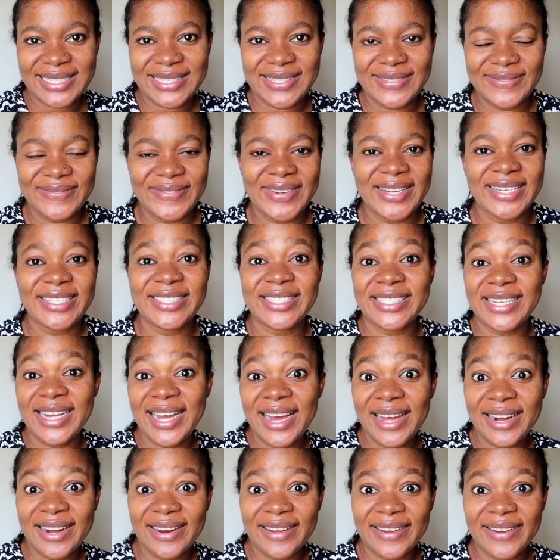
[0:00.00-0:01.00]
to my
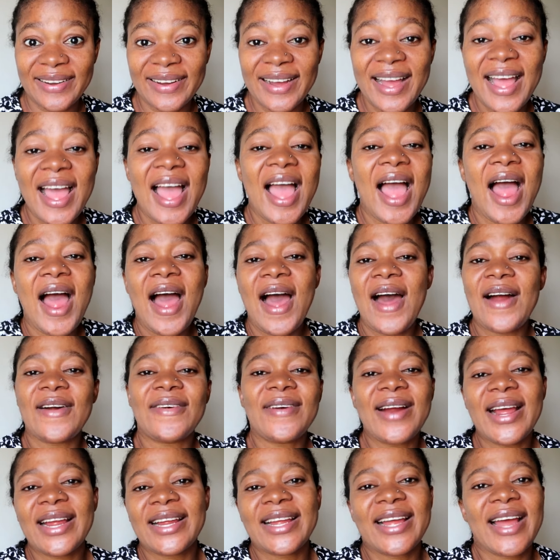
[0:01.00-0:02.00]
channel all
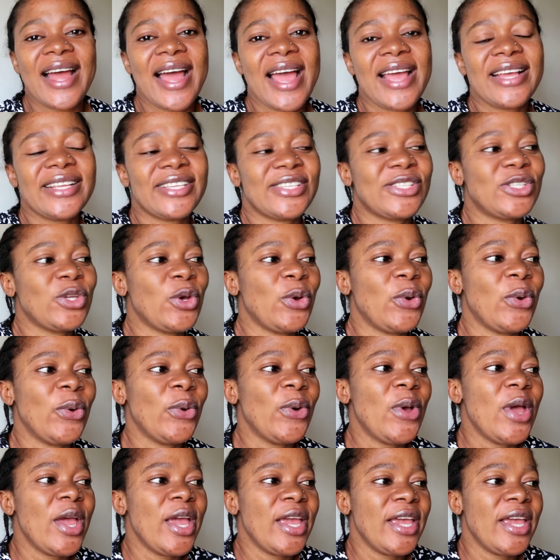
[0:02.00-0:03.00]
right guys so